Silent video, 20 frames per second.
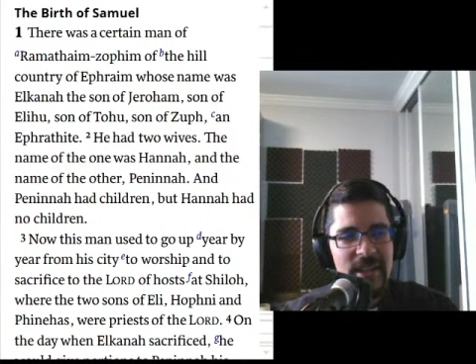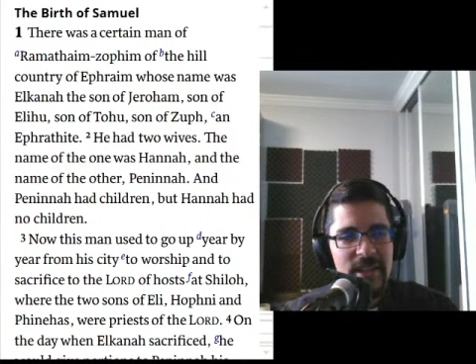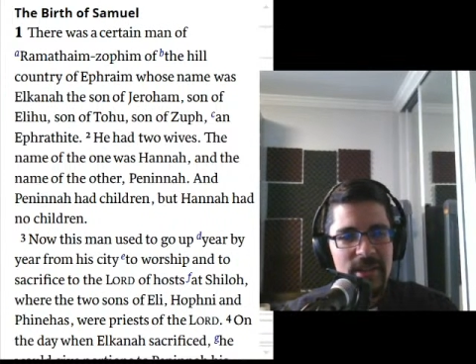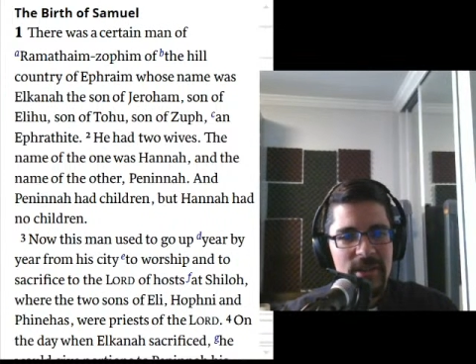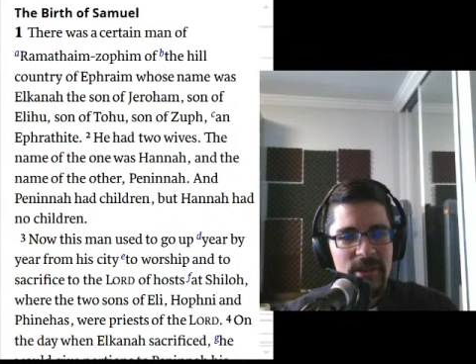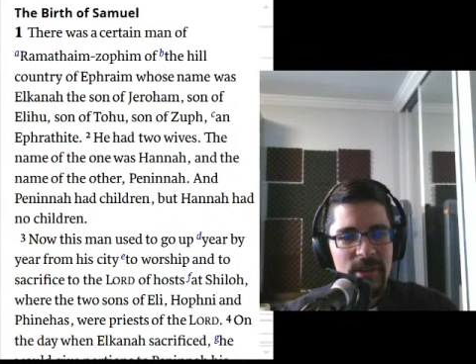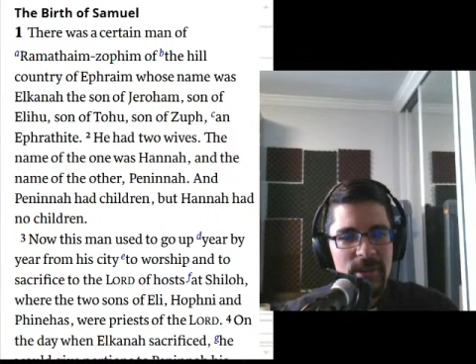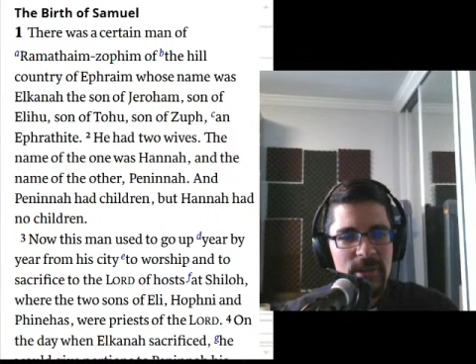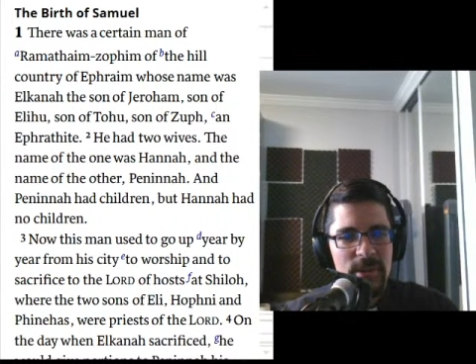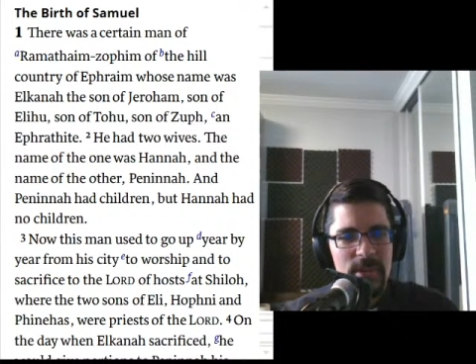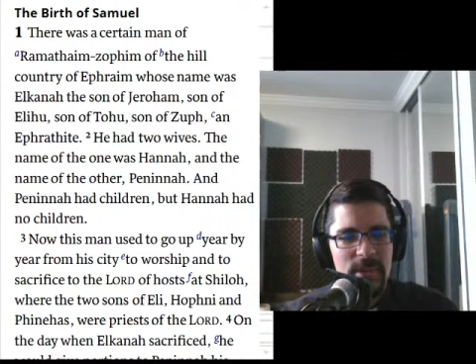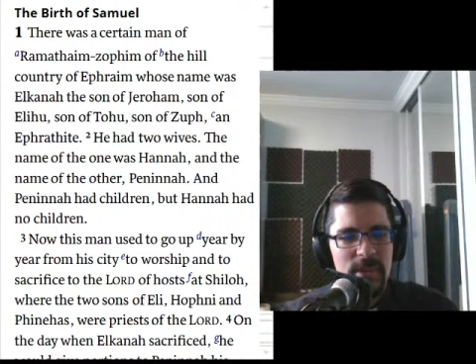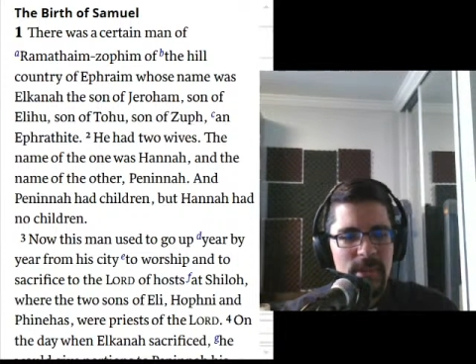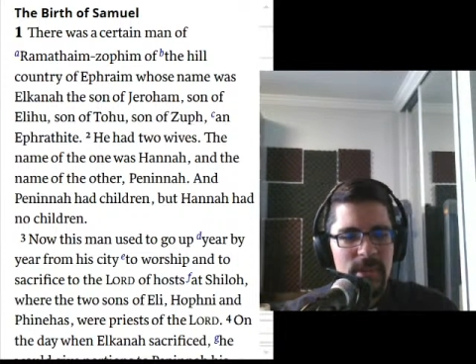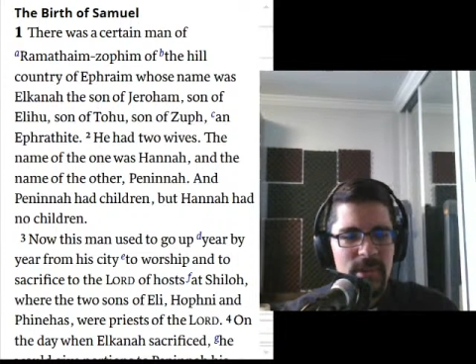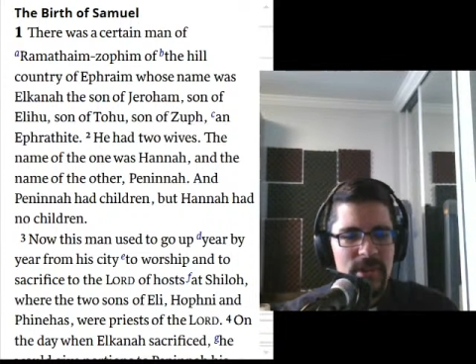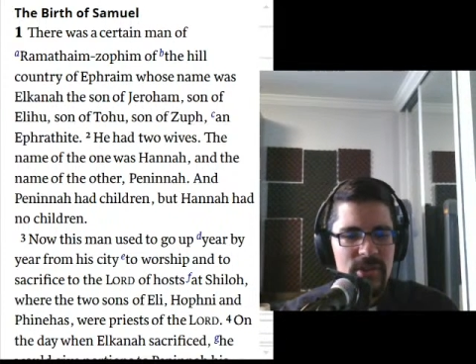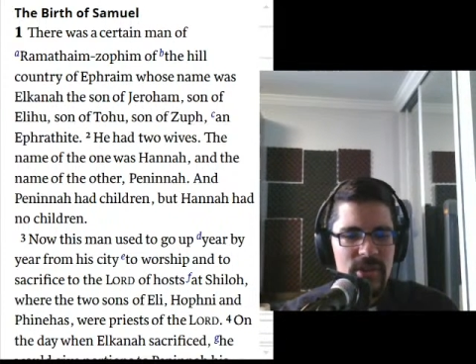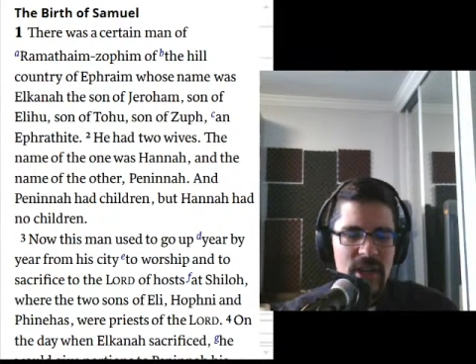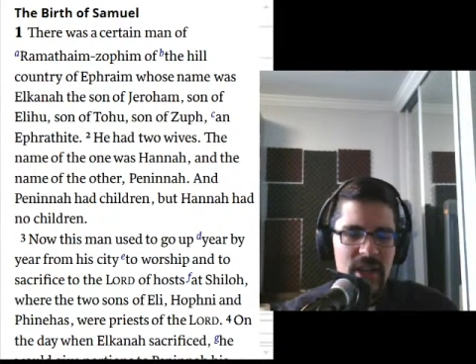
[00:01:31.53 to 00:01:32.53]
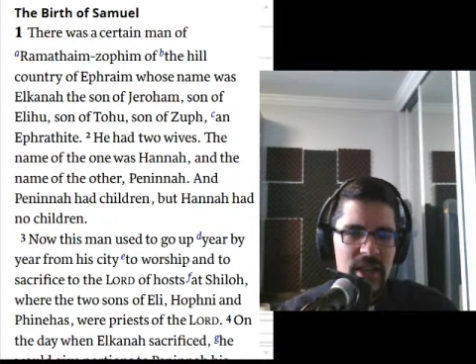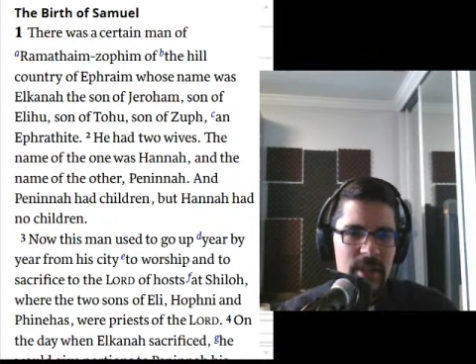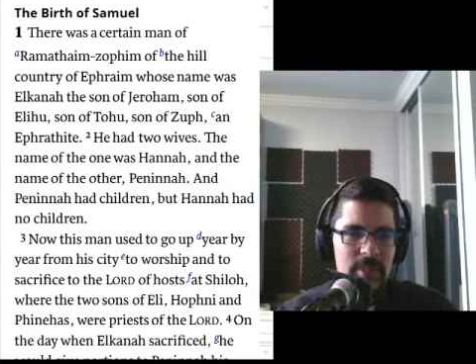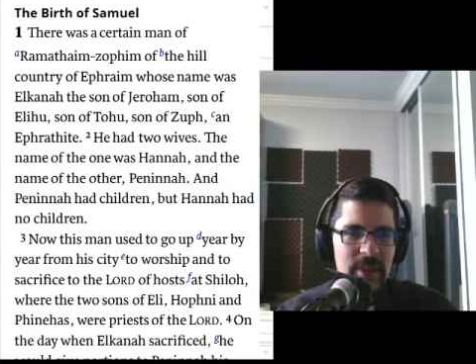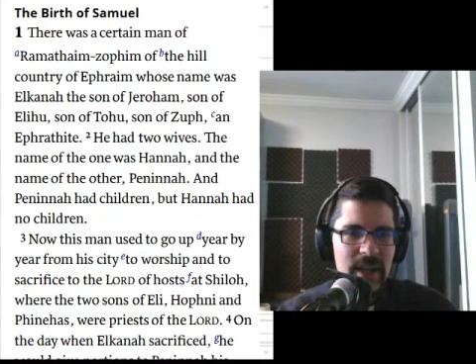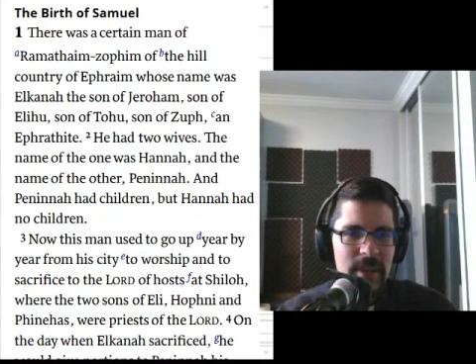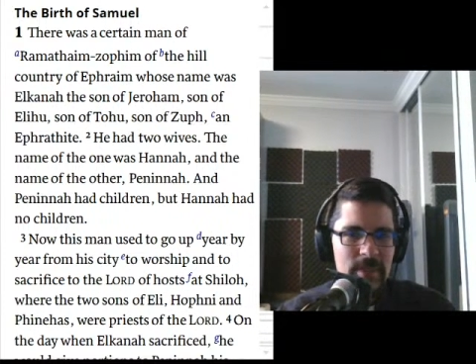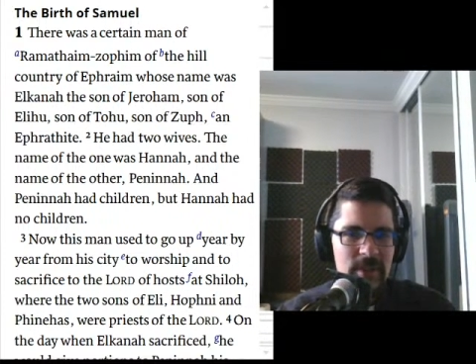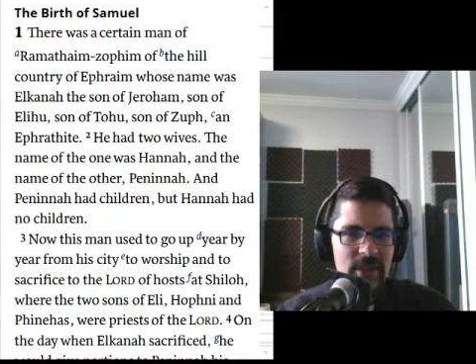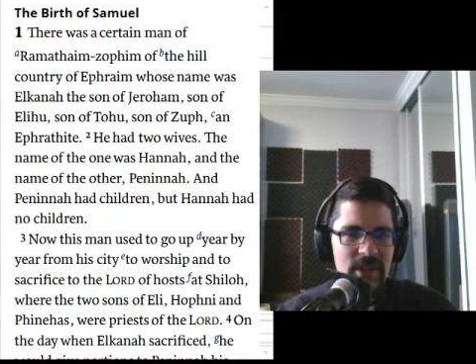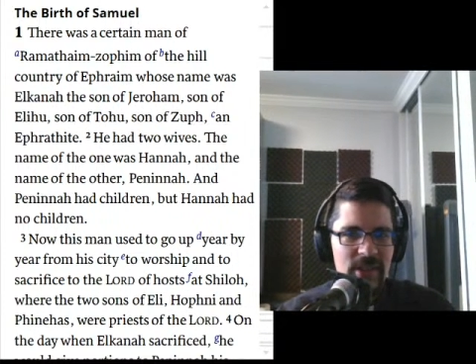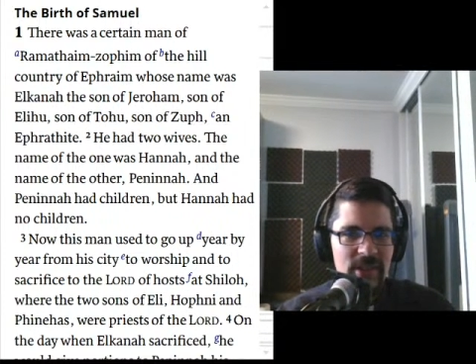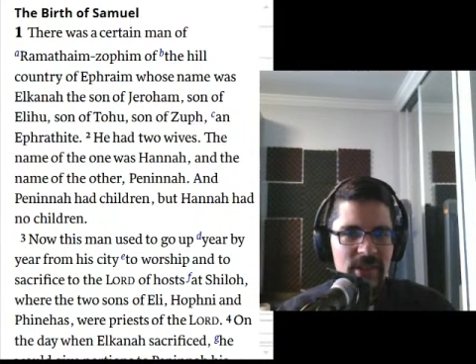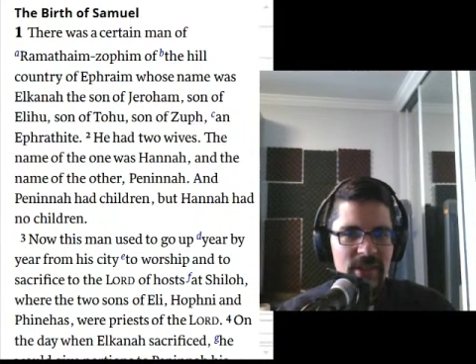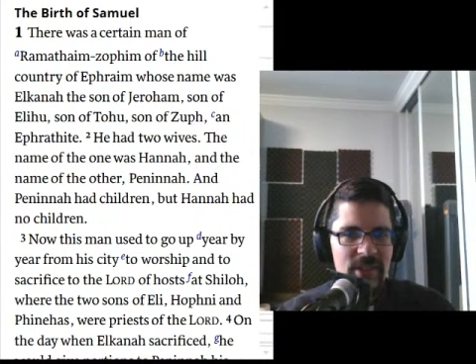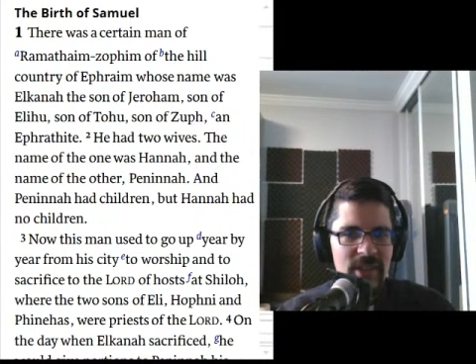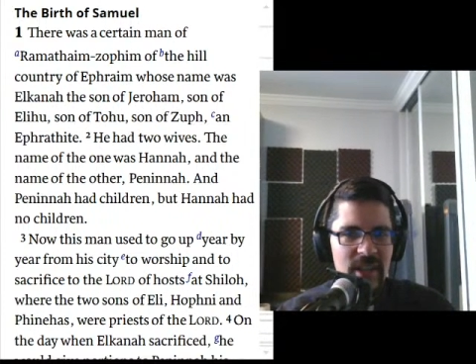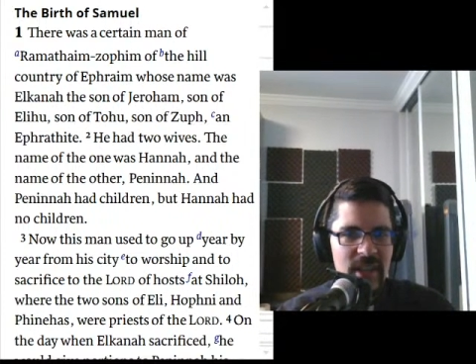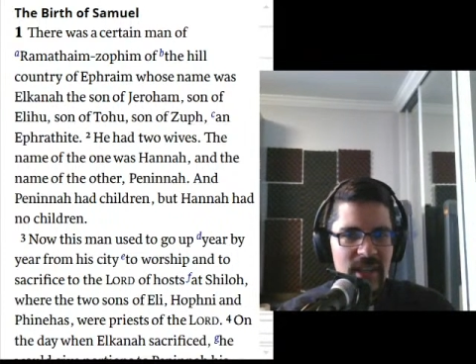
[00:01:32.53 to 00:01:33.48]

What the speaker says: to John the Baptist